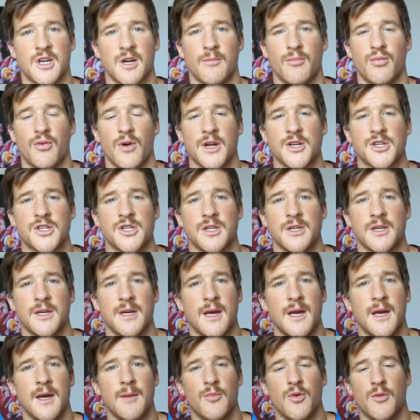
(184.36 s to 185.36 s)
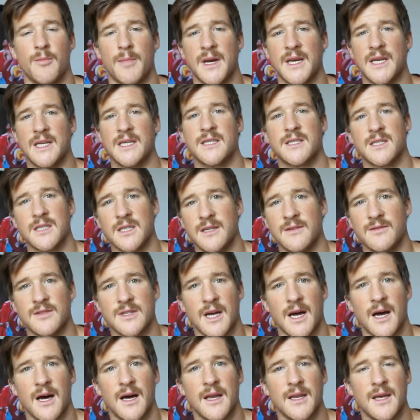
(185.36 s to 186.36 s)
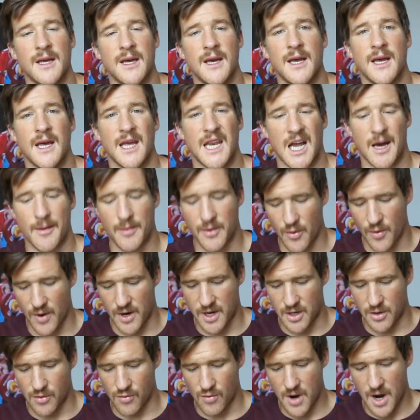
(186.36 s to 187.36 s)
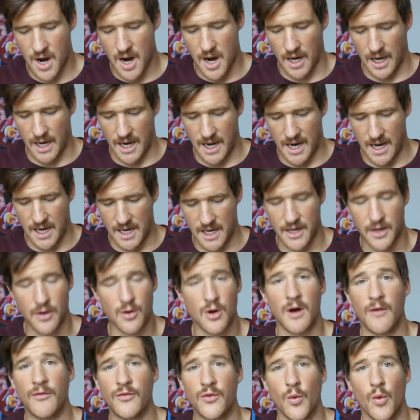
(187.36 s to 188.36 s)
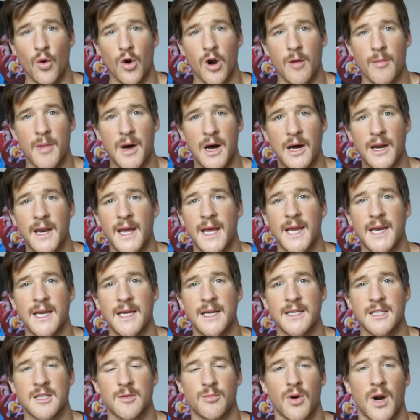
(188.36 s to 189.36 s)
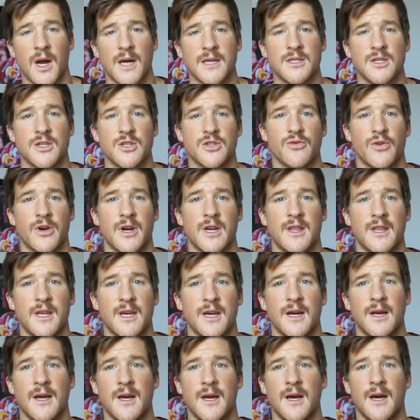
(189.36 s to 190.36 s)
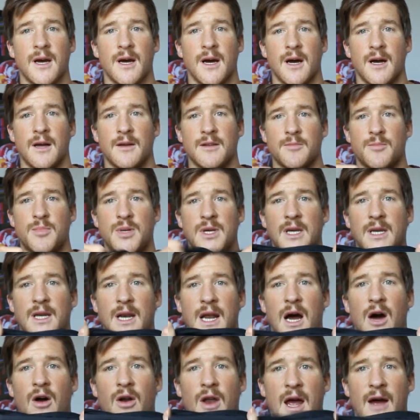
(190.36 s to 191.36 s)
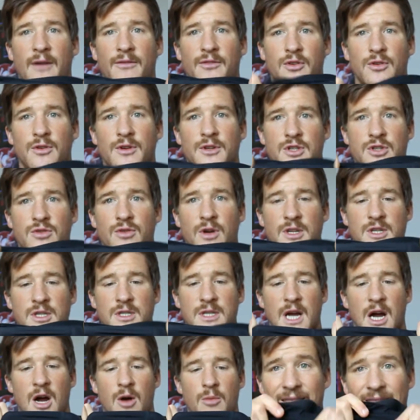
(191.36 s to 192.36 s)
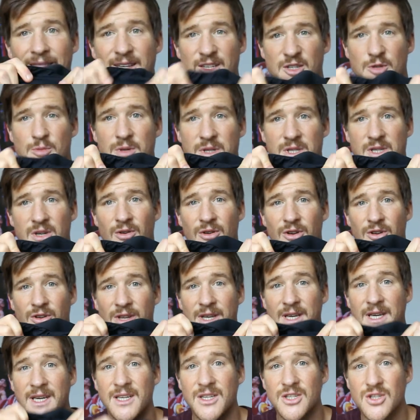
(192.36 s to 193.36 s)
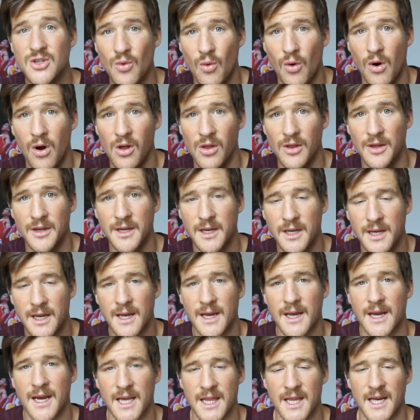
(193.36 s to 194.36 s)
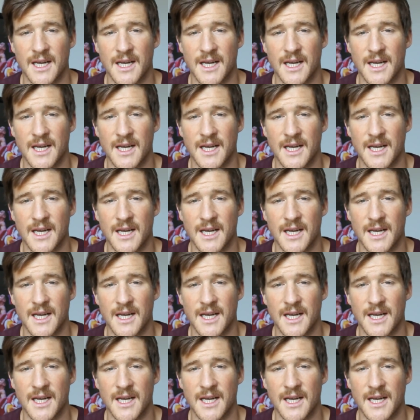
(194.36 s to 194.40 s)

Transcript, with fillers: compression, put my knee sleeves on, and I'll be ready to rock, and I don't have to worry about any surprises or anything uh, peeking out after it stretches out. This material is quality, and